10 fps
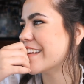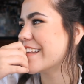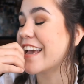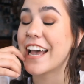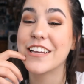
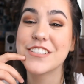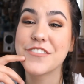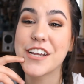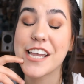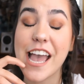yeah, it was
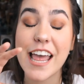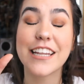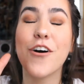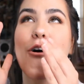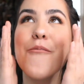freaky.
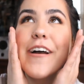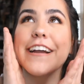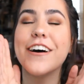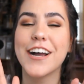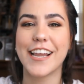And oh my
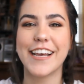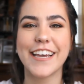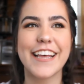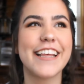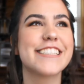god,
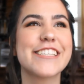it's